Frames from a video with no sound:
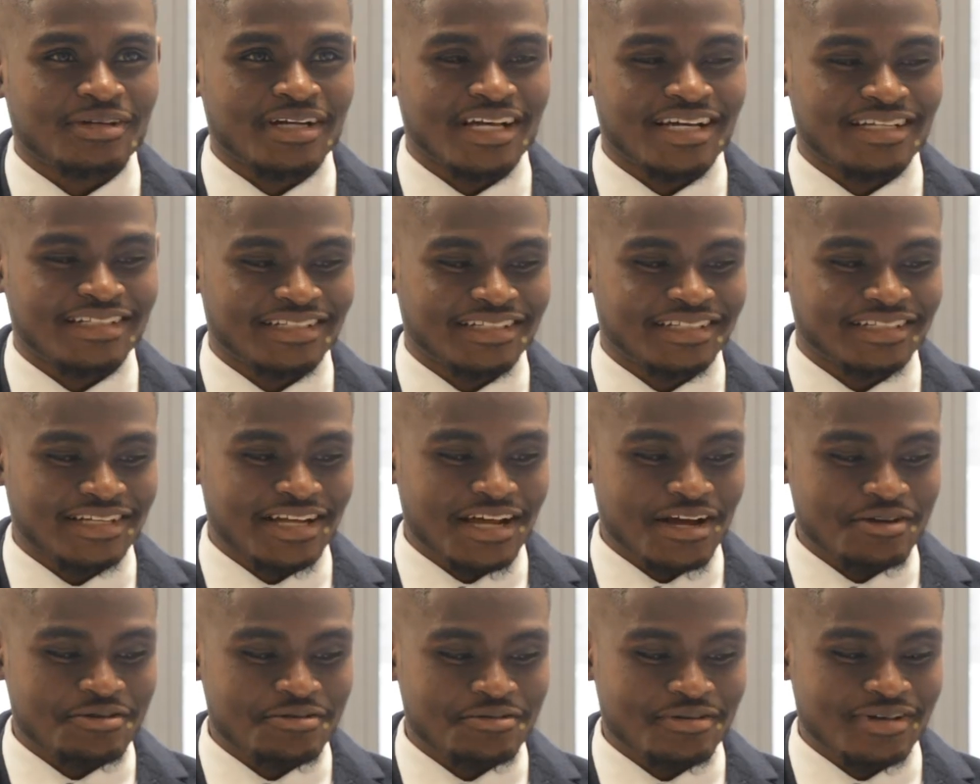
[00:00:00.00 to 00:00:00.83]
and then
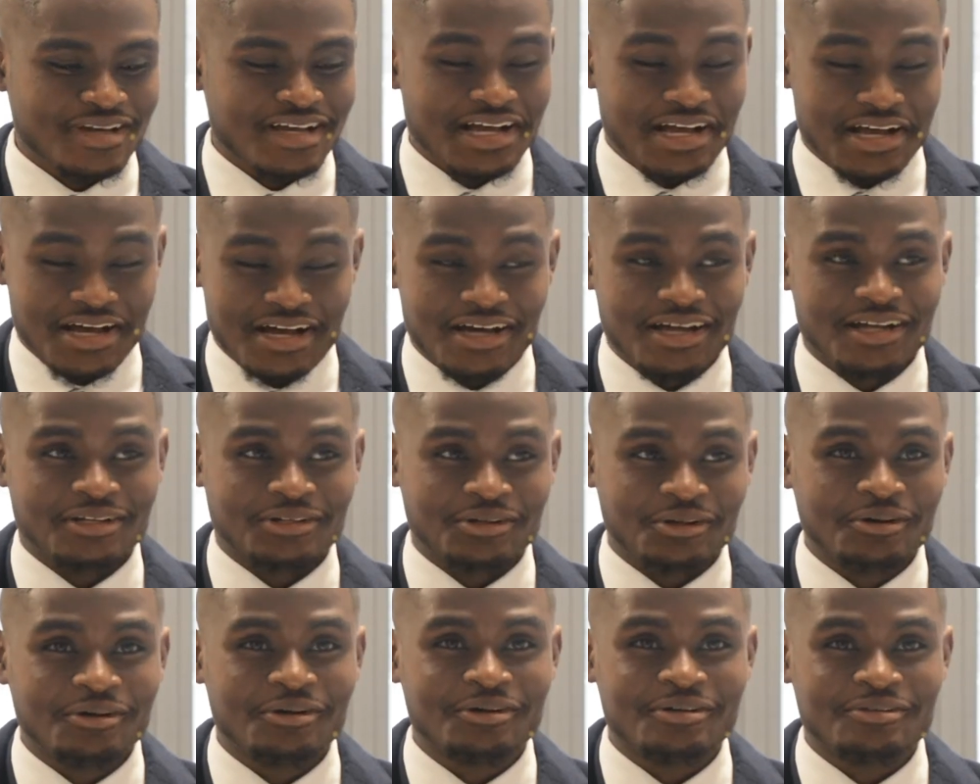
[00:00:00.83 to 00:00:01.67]
now
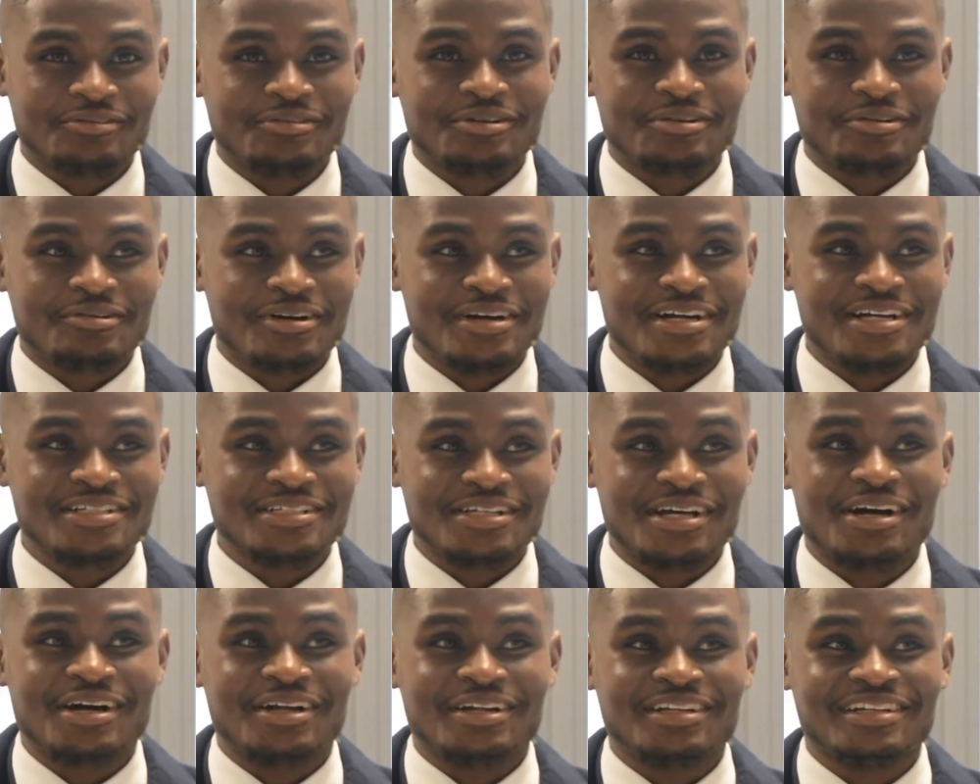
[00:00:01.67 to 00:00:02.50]
law requires
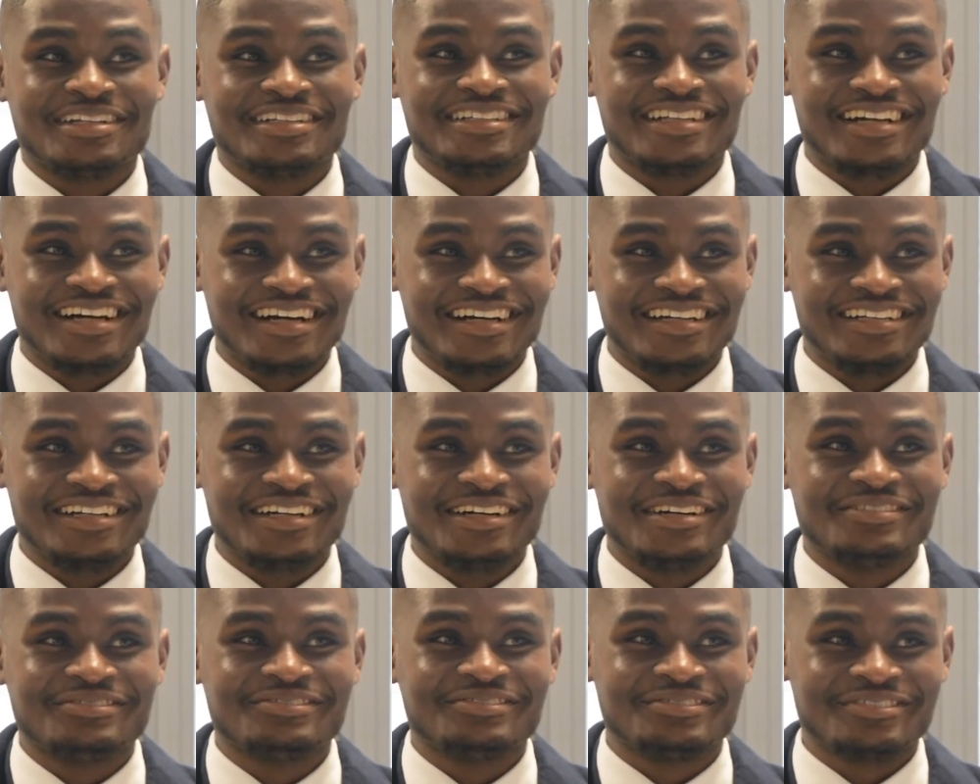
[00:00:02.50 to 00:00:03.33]
a lot
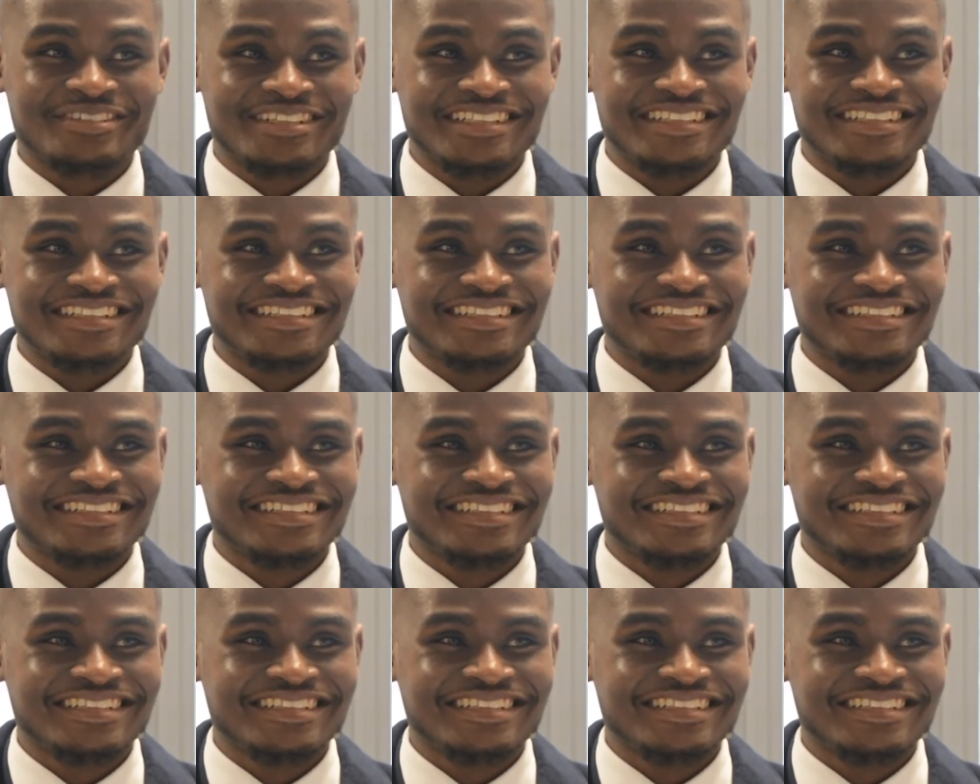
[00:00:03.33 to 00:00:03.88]
of reading.